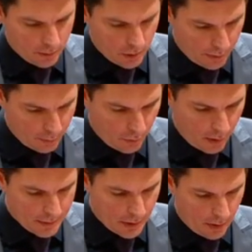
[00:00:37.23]
during
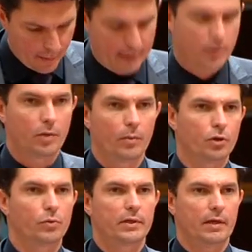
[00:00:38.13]
prime time as
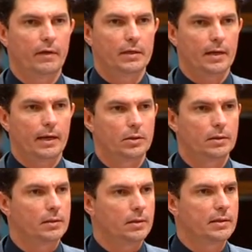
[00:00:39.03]
commercial TV
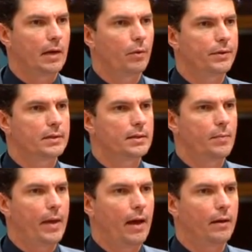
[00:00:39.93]
stations? Is that what this is
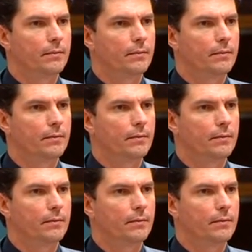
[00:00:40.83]
about?